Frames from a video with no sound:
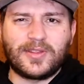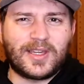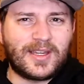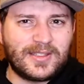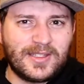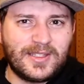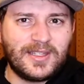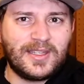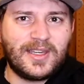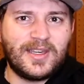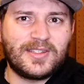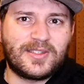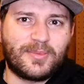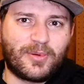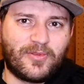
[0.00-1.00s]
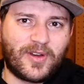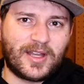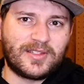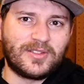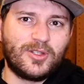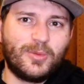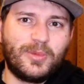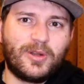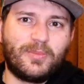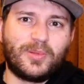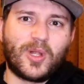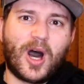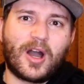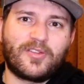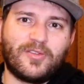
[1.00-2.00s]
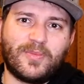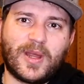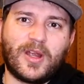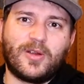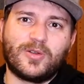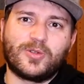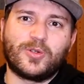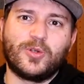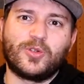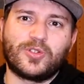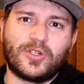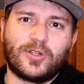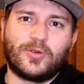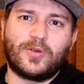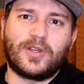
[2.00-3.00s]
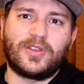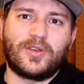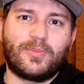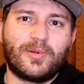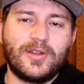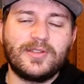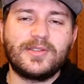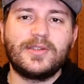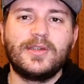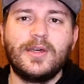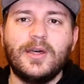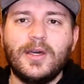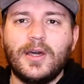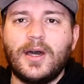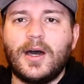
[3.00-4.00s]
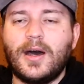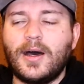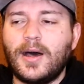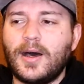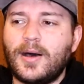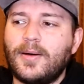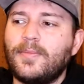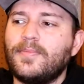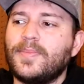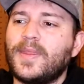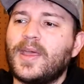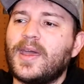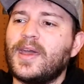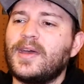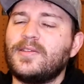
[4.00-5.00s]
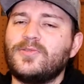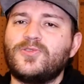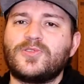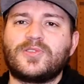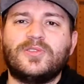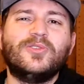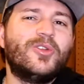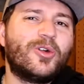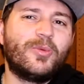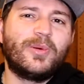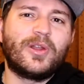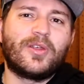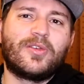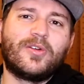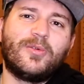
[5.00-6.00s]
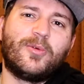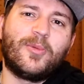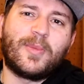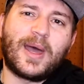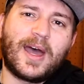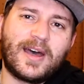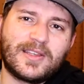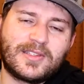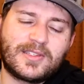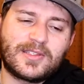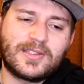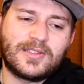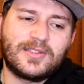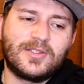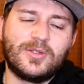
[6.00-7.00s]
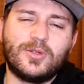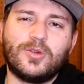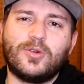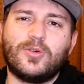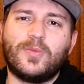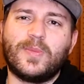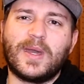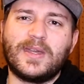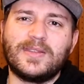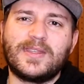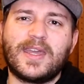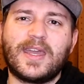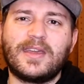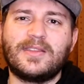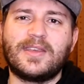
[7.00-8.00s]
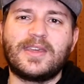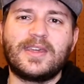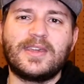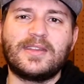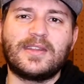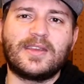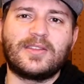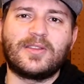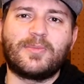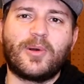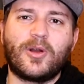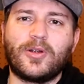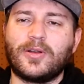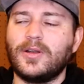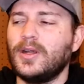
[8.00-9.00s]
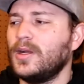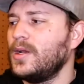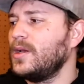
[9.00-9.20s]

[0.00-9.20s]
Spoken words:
And the idea is it provides a little bit of block from air intrusion underneath your print. and just a little bit of thermal mass to maintain the heat in the part.